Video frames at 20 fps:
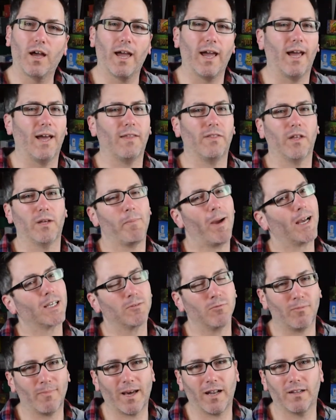and the
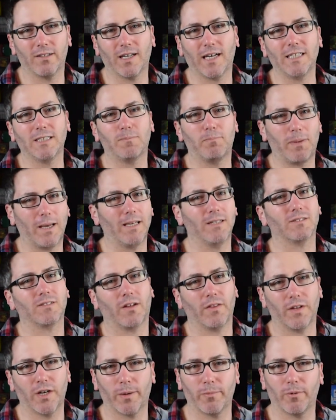maximum amount of dice based
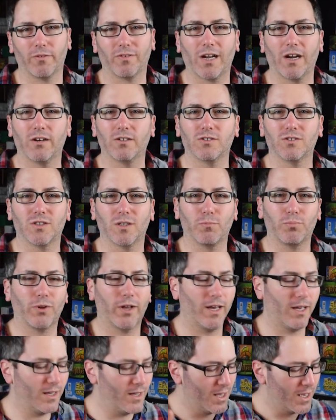on the number of characters in
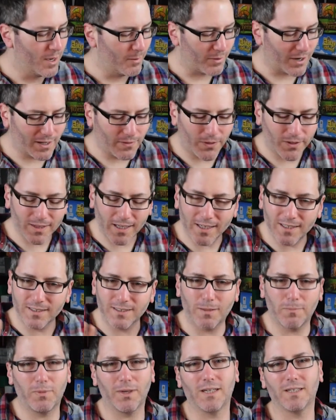play. But I think that is
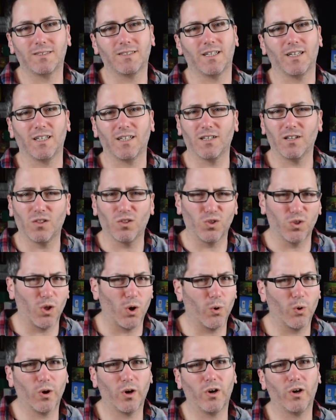the biggest thing,
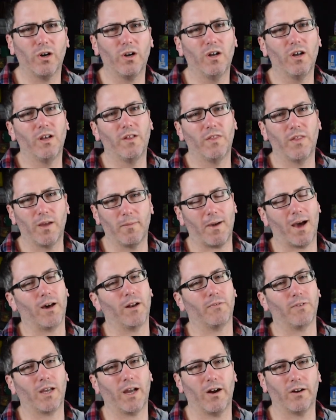lower the amount
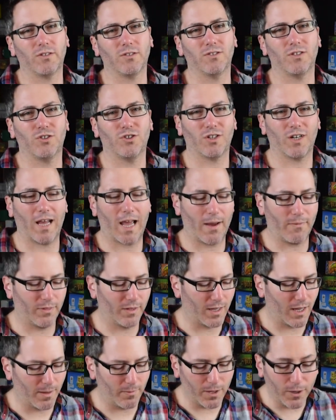of characters that you're gonna have in the
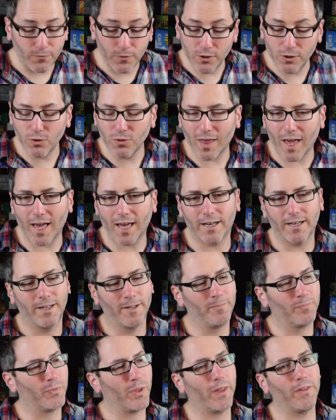game. If you do that,
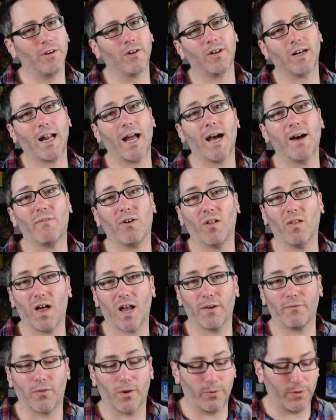I think you're gonna have a
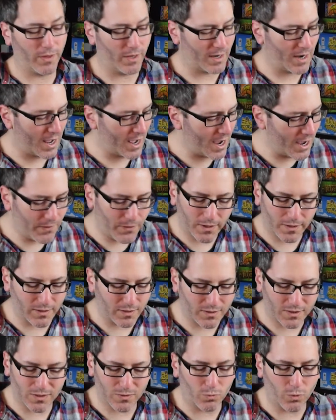lot of fun with it. I think
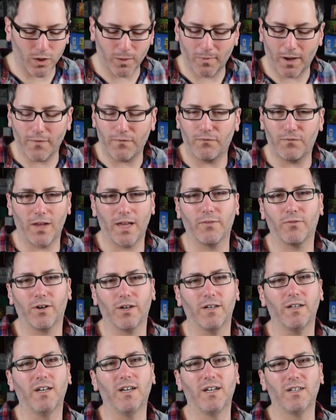this is one of my
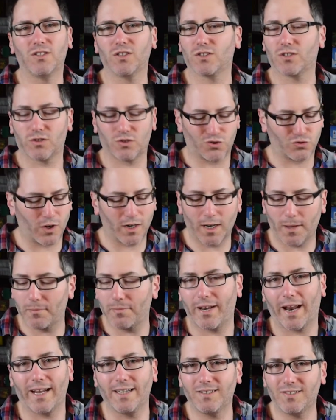favorite just straight
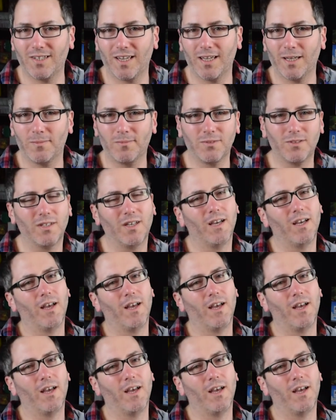up dice games